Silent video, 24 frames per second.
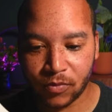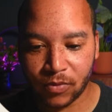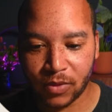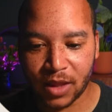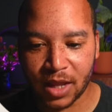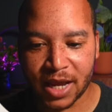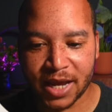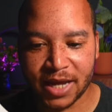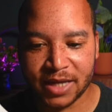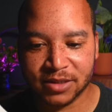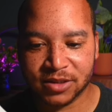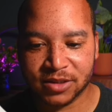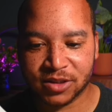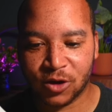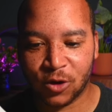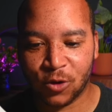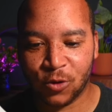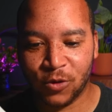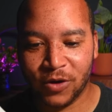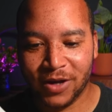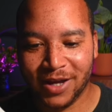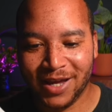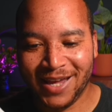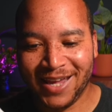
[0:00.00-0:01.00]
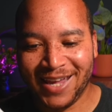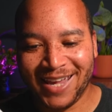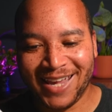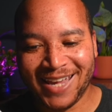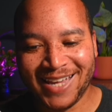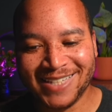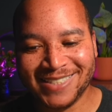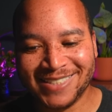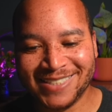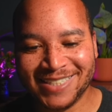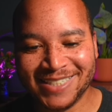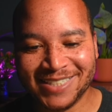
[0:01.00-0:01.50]
And so
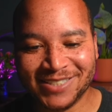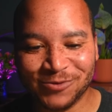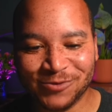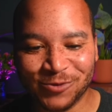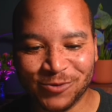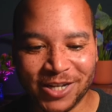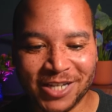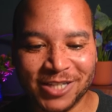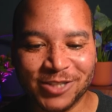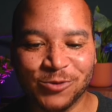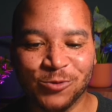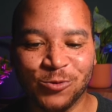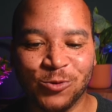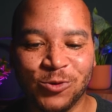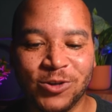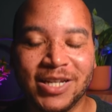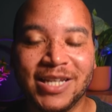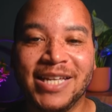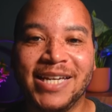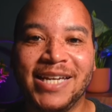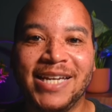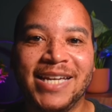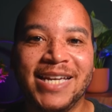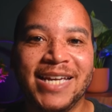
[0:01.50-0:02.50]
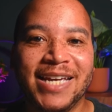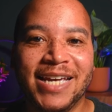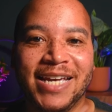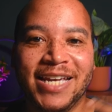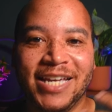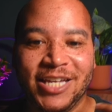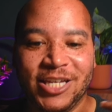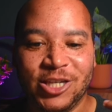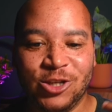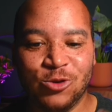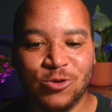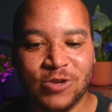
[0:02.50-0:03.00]
it's just, it's really,
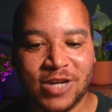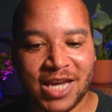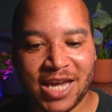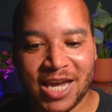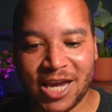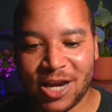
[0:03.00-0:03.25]
you can't